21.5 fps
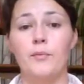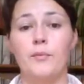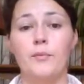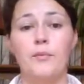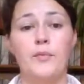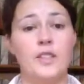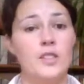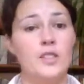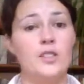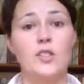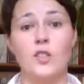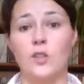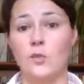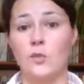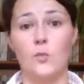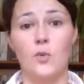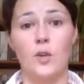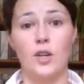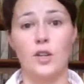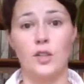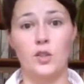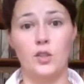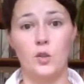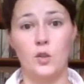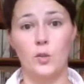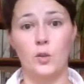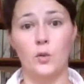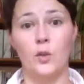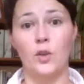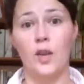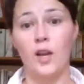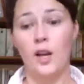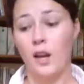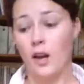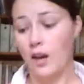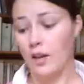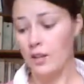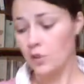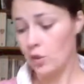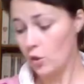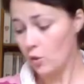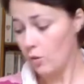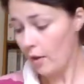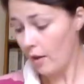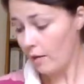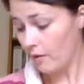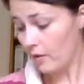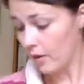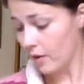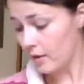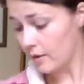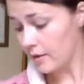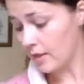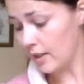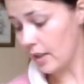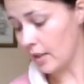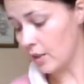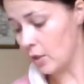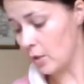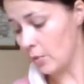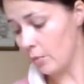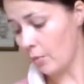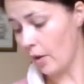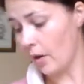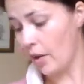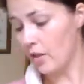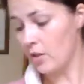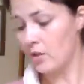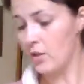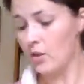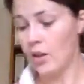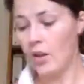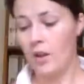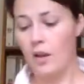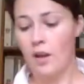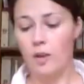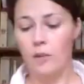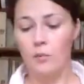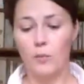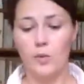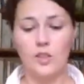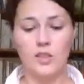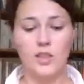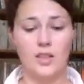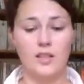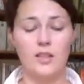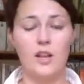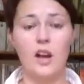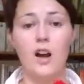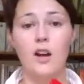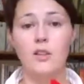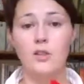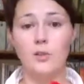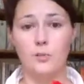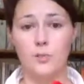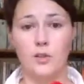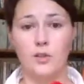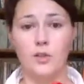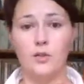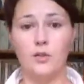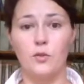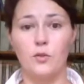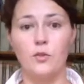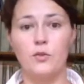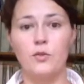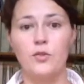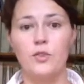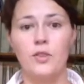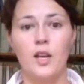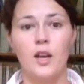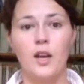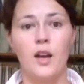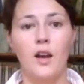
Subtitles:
this doesn't work at all. I do have another dandy brush which has harder bristles,